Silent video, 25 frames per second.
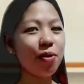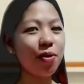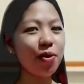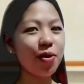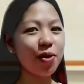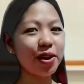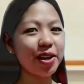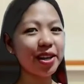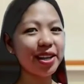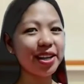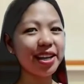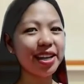
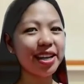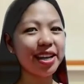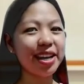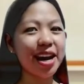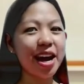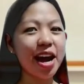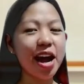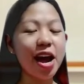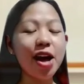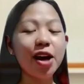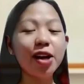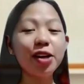or
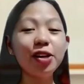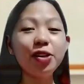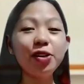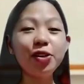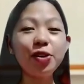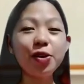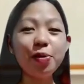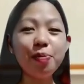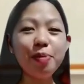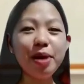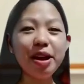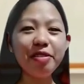
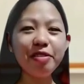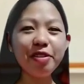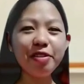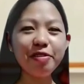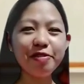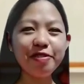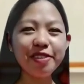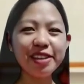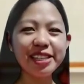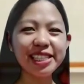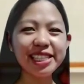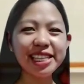you may
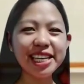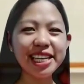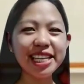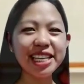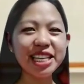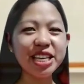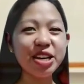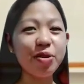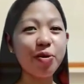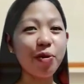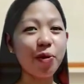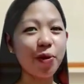
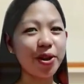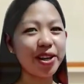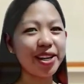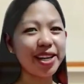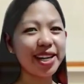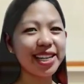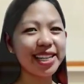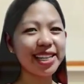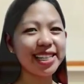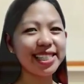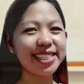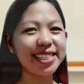revisit the
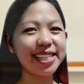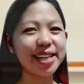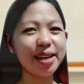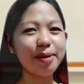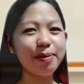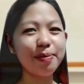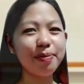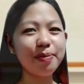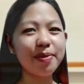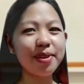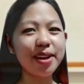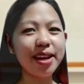
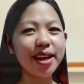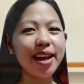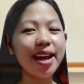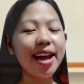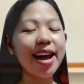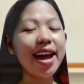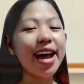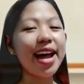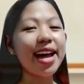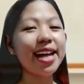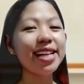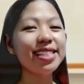organism
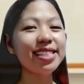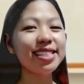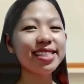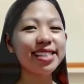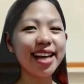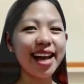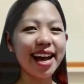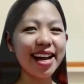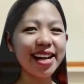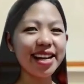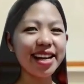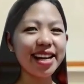and
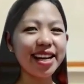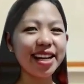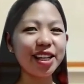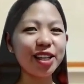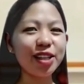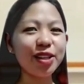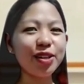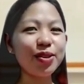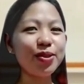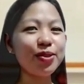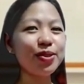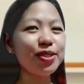scan
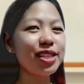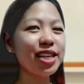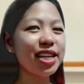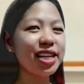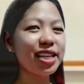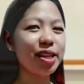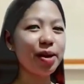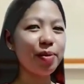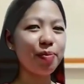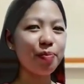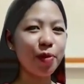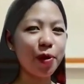it
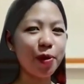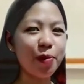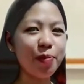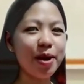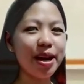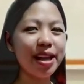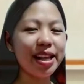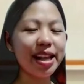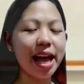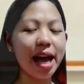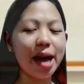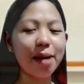using the
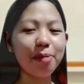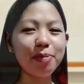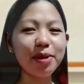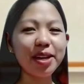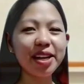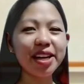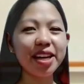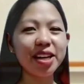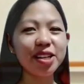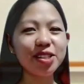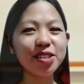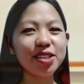mobile
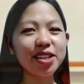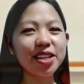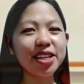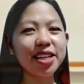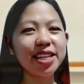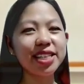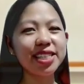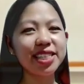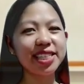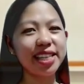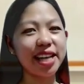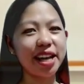
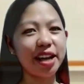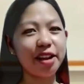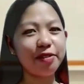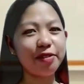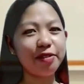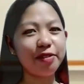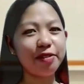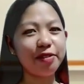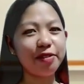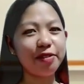application itself.